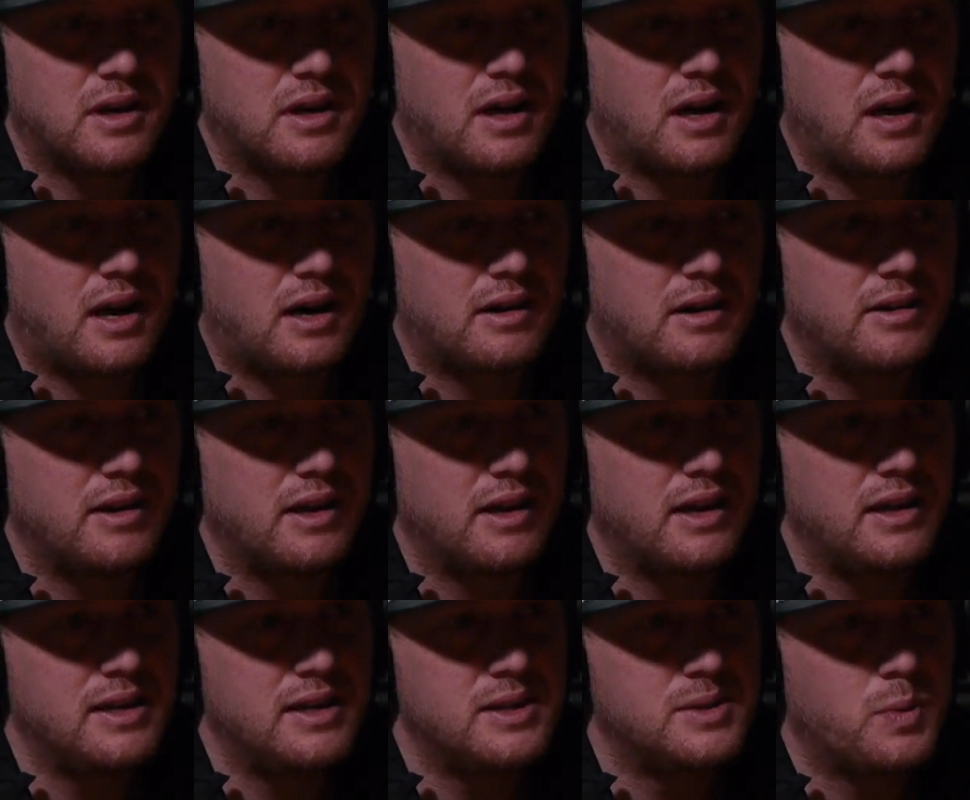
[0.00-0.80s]

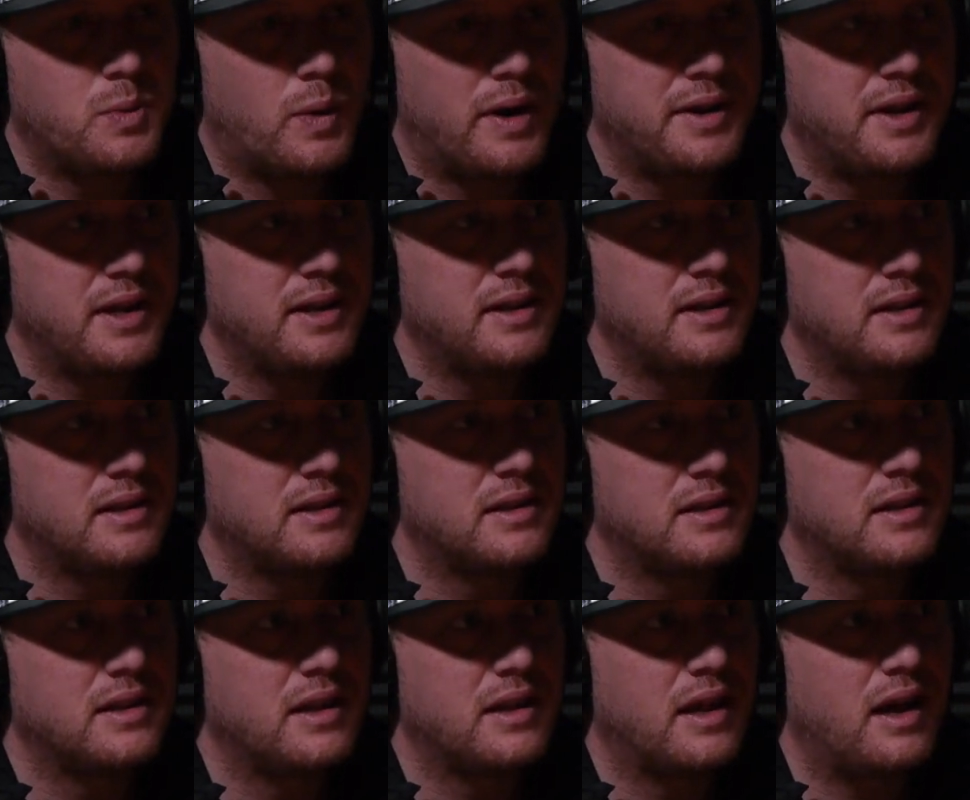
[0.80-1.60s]
Harry's wedding.
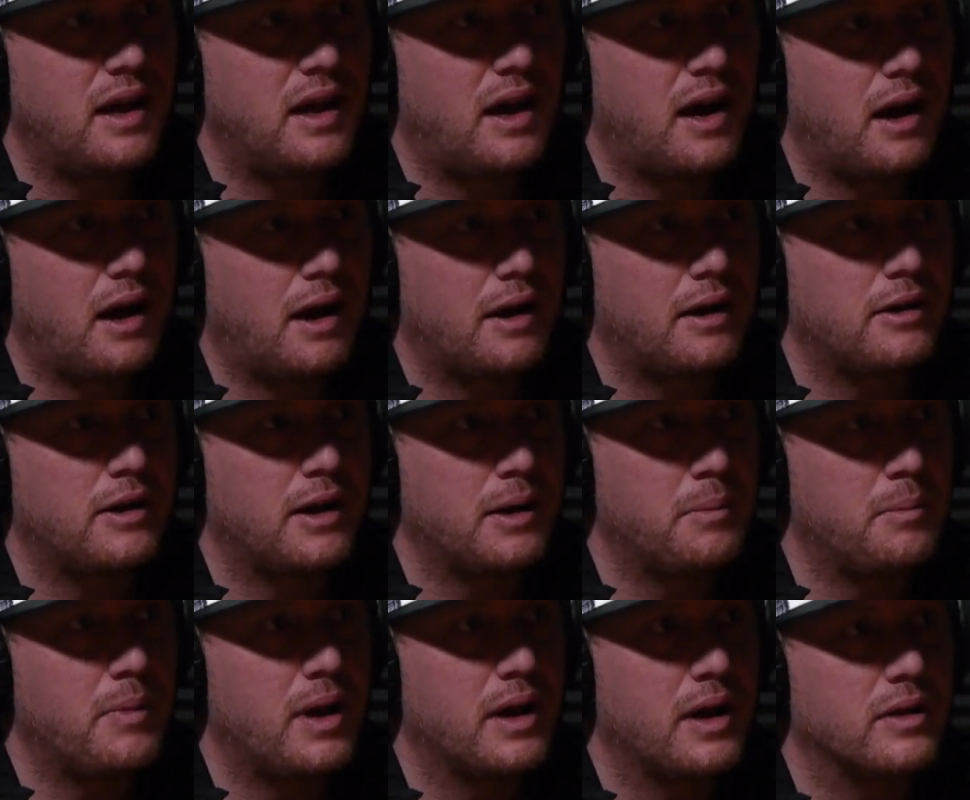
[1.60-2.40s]

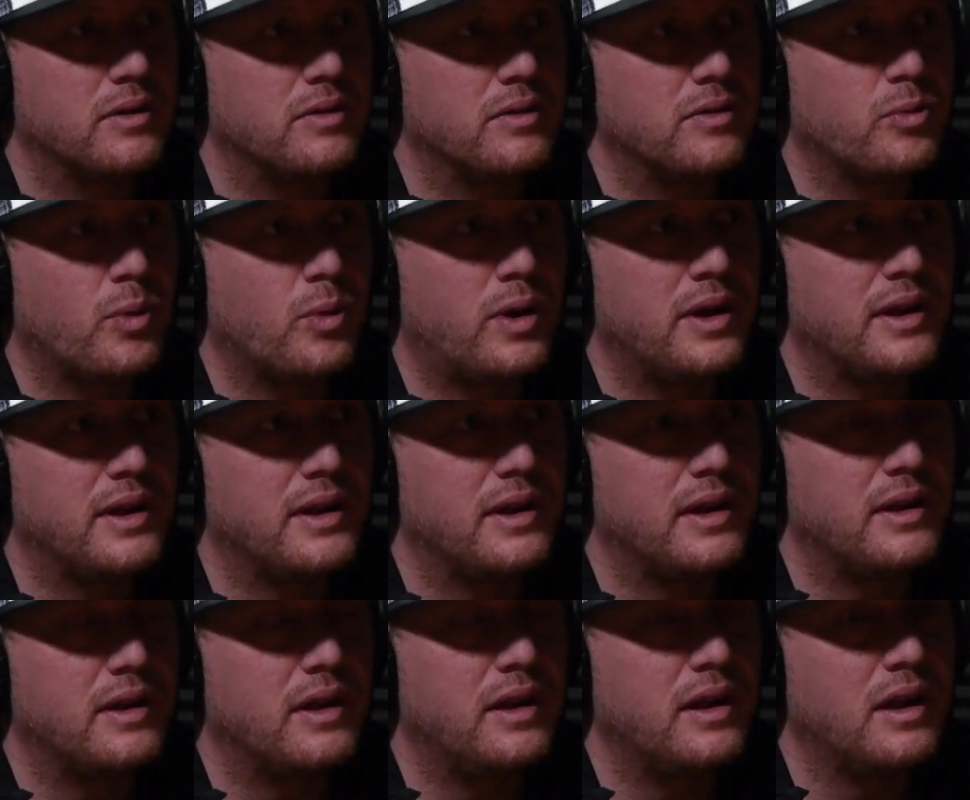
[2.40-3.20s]
Harry and Meghan's
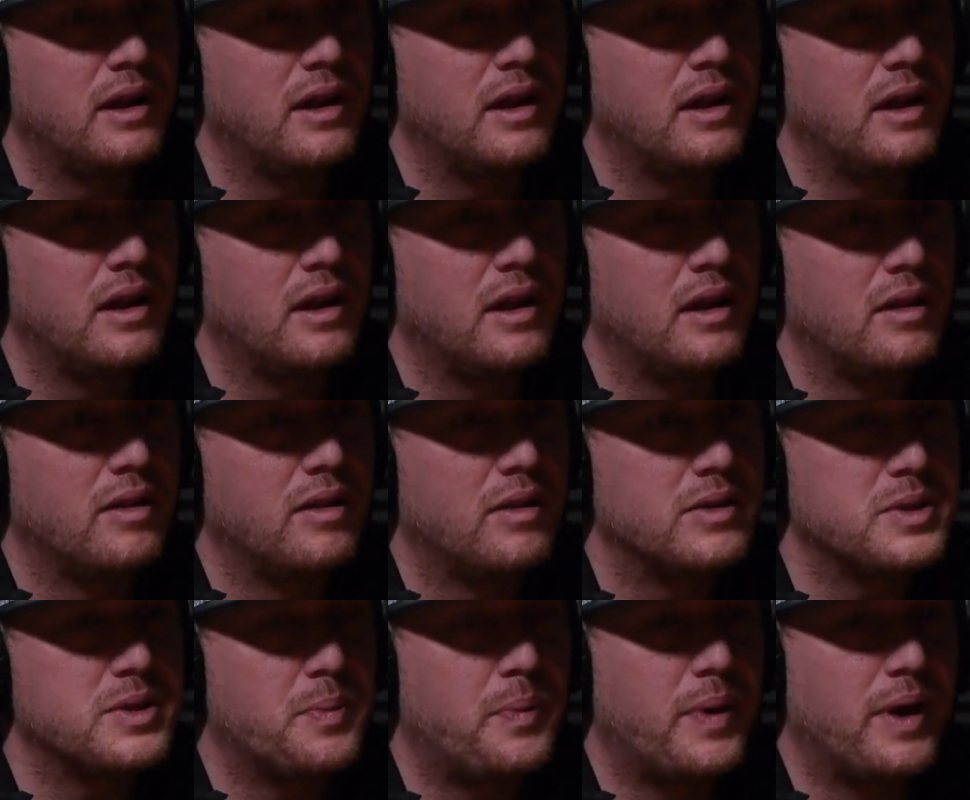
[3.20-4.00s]
wedding, and
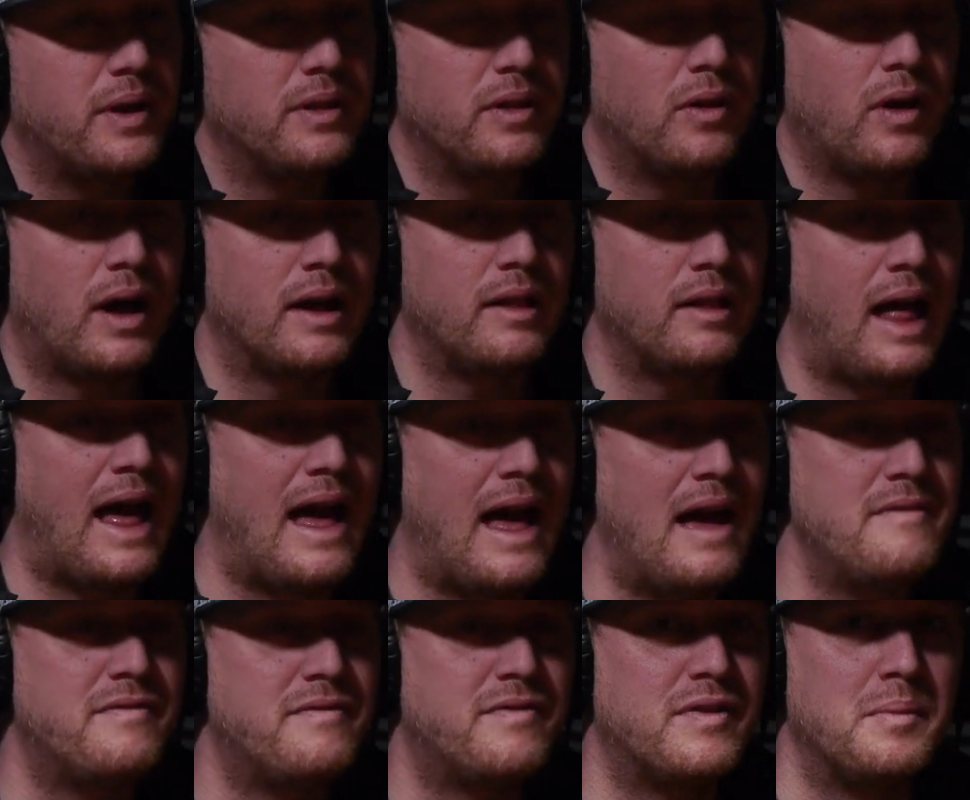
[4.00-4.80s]
there's like
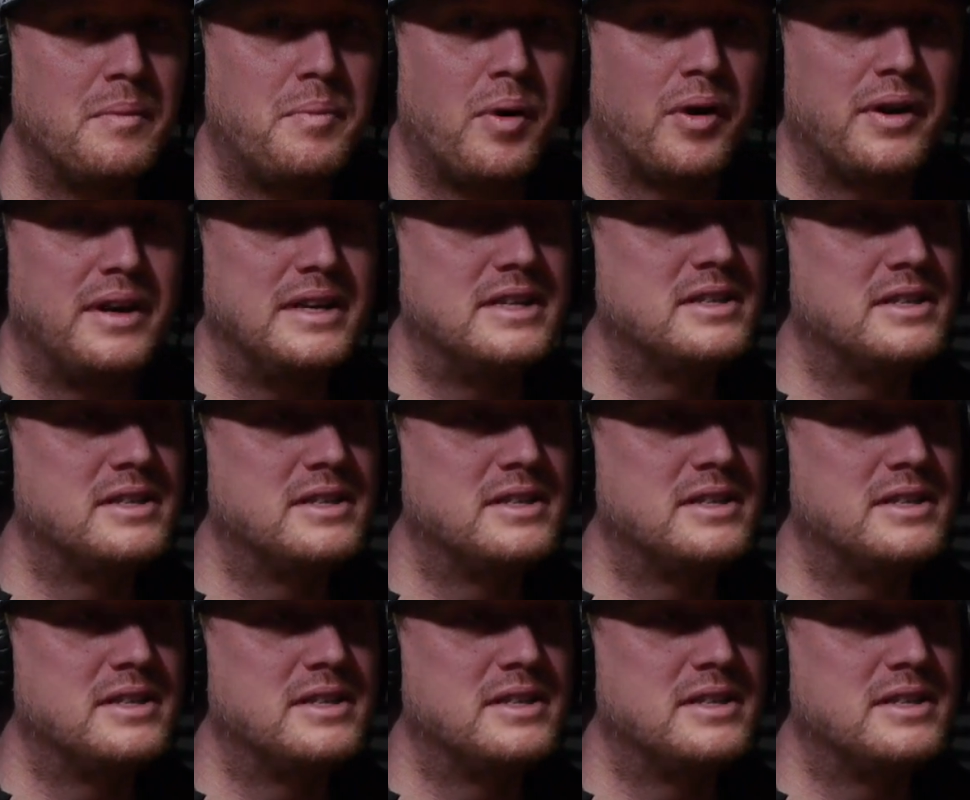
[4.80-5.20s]
everybody's